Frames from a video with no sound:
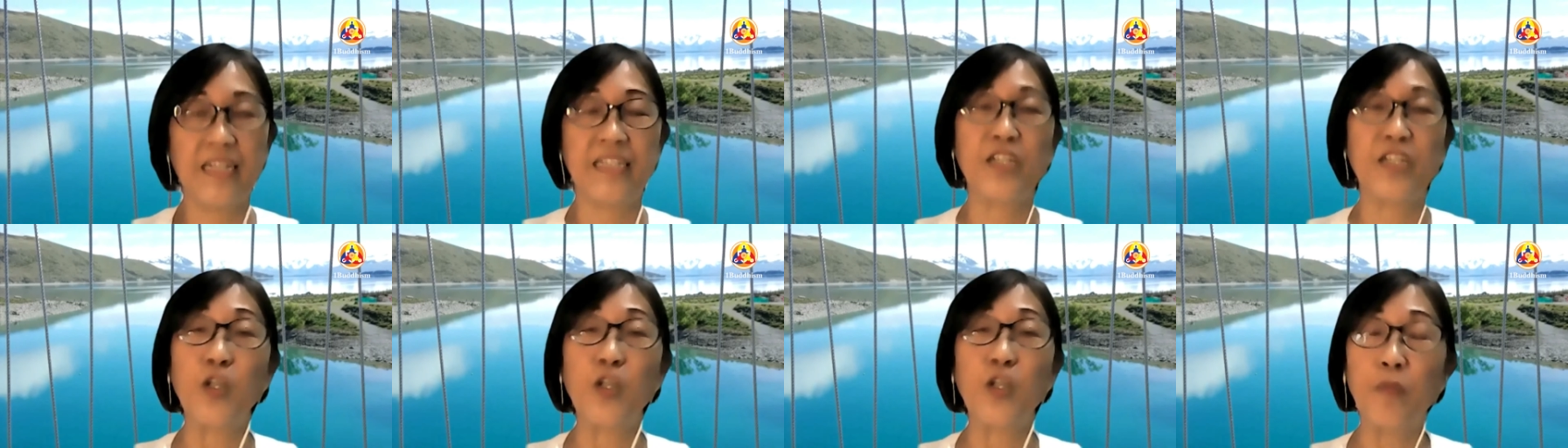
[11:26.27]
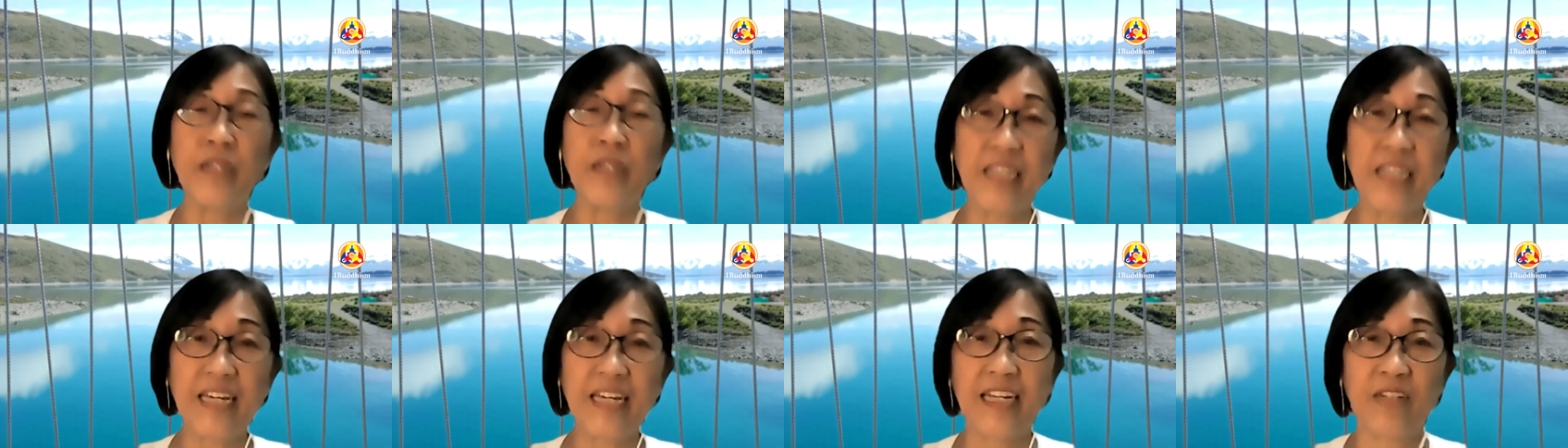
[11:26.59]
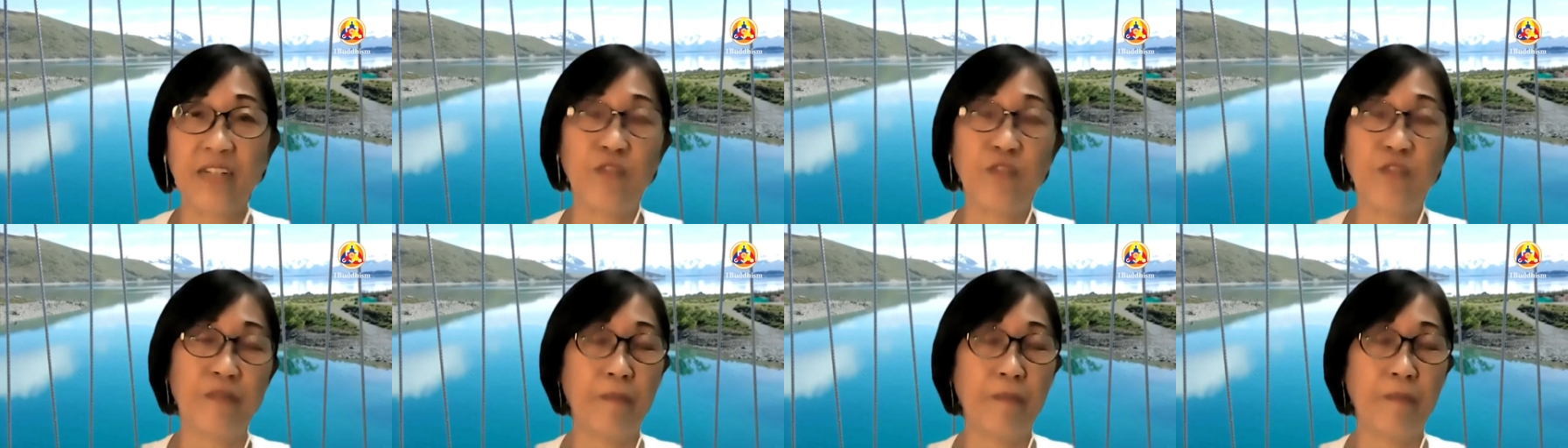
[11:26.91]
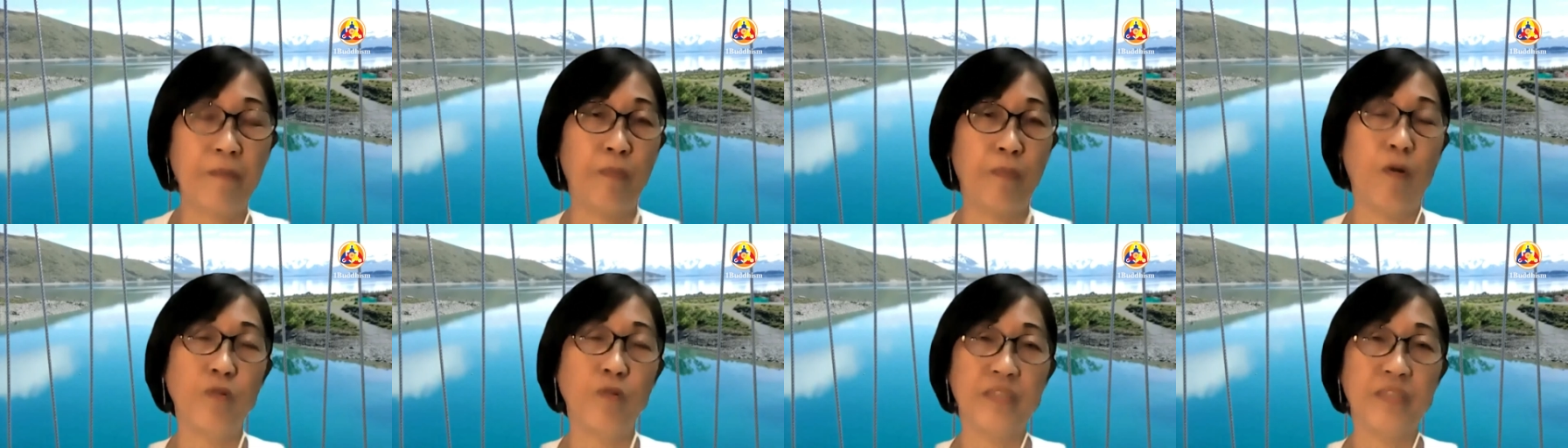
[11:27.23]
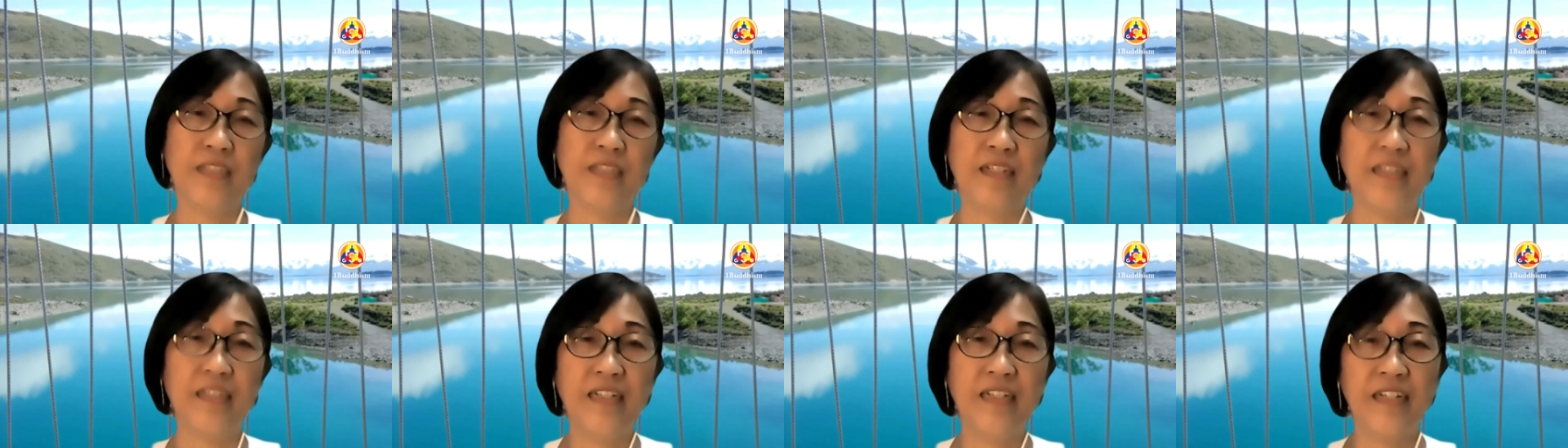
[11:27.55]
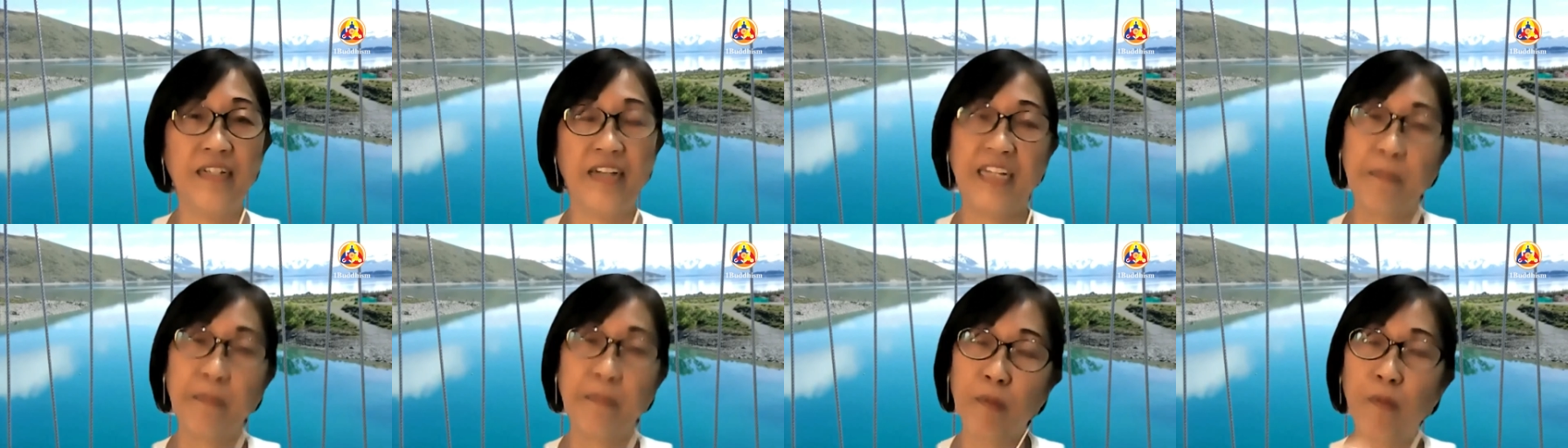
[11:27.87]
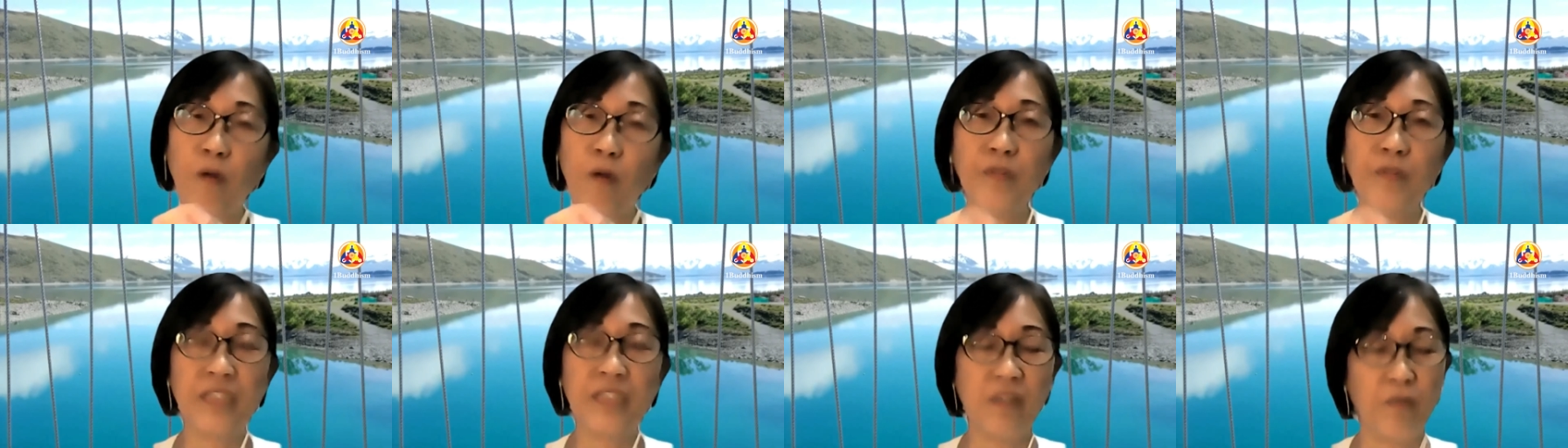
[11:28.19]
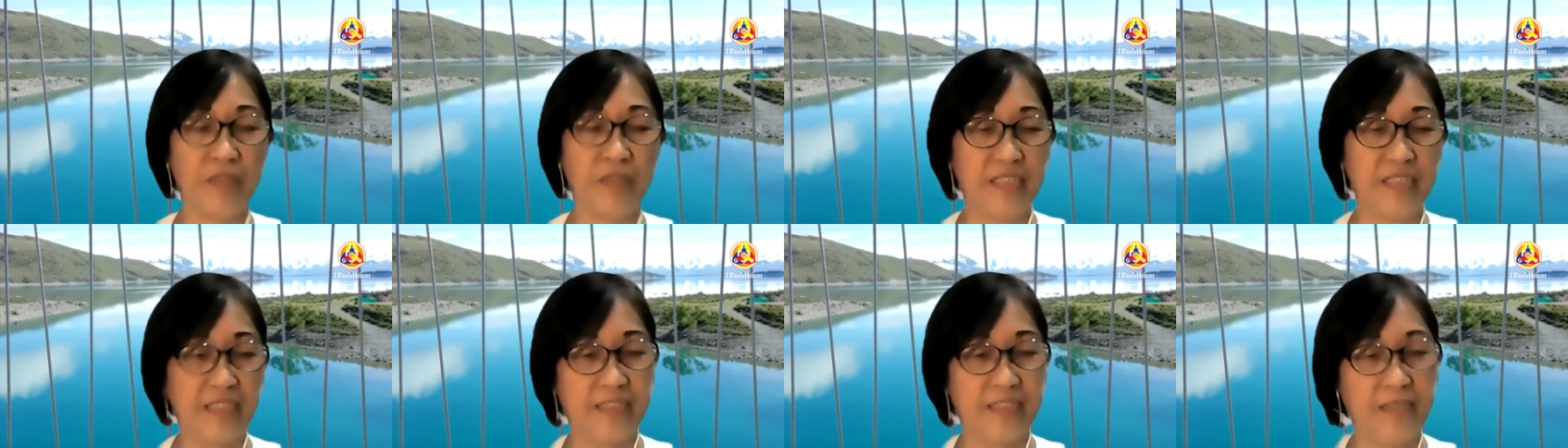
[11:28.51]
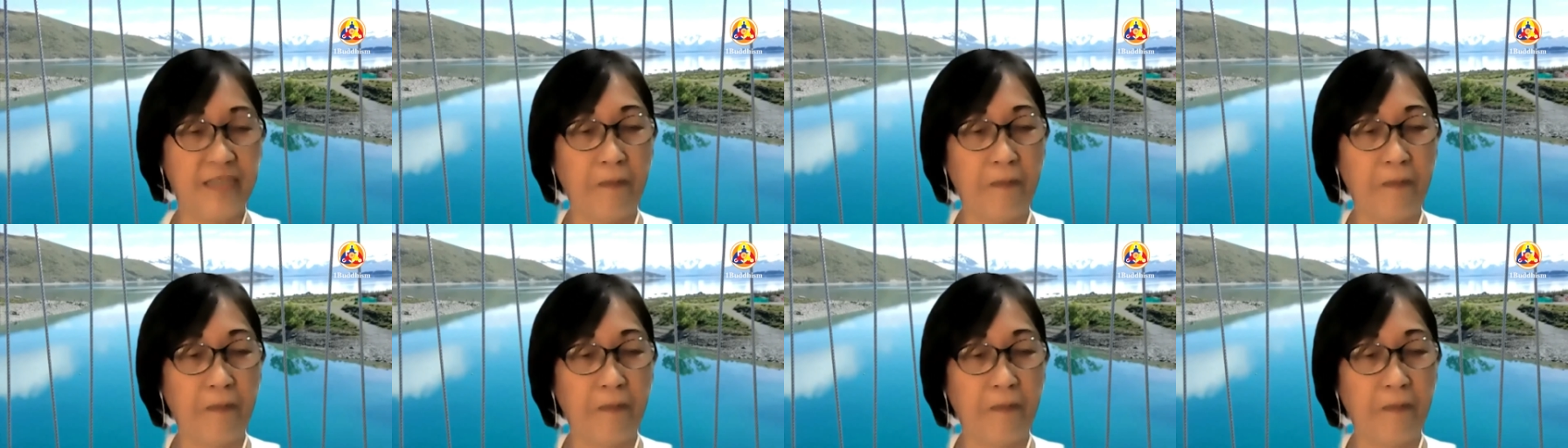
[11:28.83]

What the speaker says: the human king with a proposal. And the proposal was this.